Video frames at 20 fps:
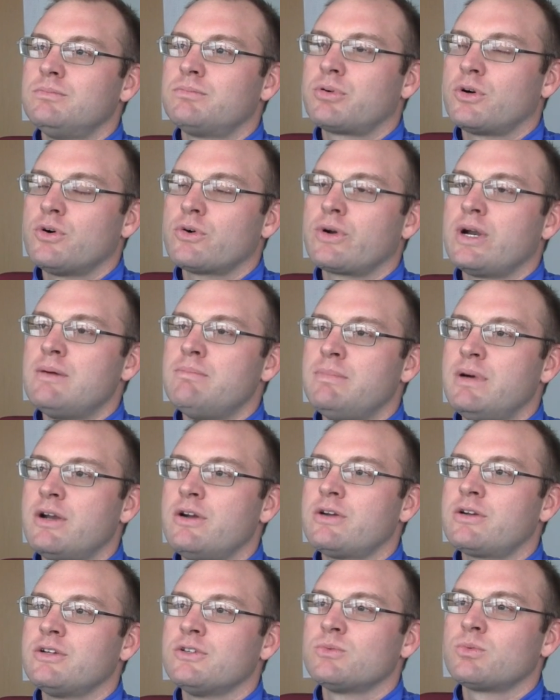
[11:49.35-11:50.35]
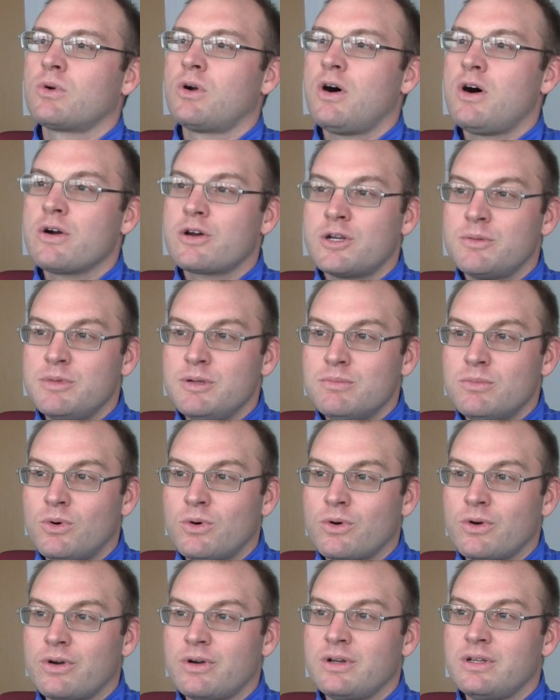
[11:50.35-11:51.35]
program better because we're all going to be
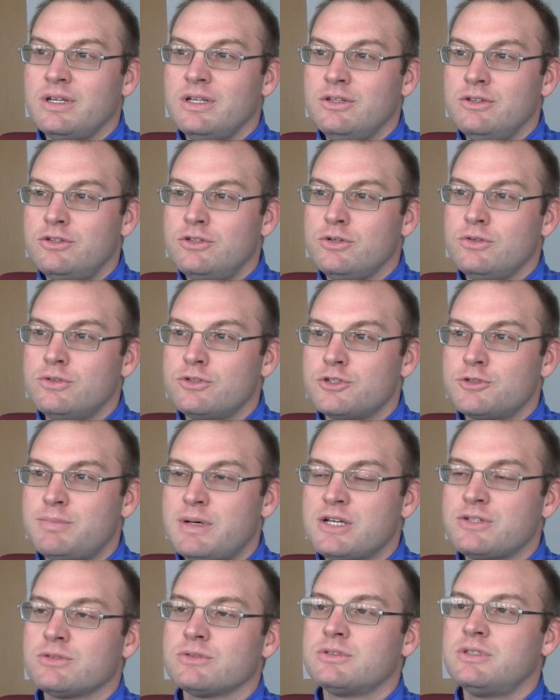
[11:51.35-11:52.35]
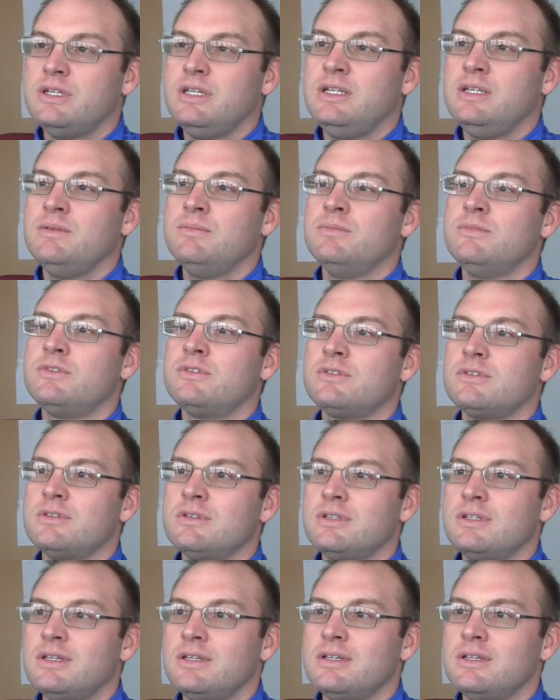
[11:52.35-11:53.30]
more in tune to special teams